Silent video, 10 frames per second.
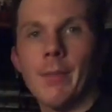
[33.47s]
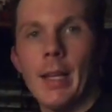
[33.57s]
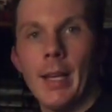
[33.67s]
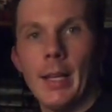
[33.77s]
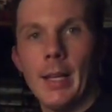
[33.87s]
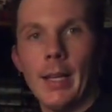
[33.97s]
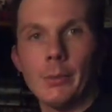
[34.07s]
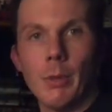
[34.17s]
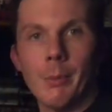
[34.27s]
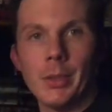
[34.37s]
Uh, has
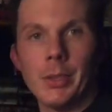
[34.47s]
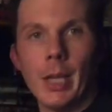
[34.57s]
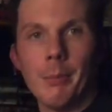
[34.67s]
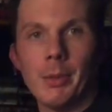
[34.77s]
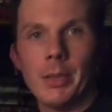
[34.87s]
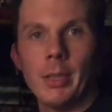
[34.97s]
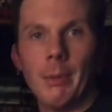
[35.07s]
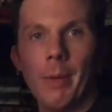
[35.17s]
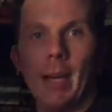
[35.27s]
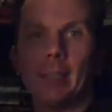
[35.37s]
rubber stoppers on the
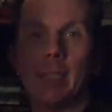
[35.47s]
back